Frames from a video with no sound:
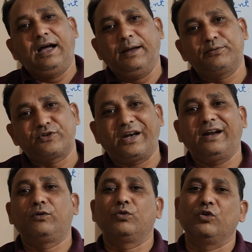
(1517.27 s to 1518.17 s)

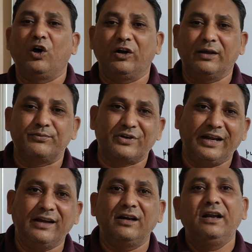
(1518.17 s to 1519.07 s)
abstract to
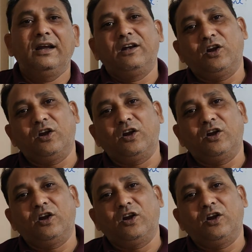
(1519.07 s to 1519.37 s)
non-abstract,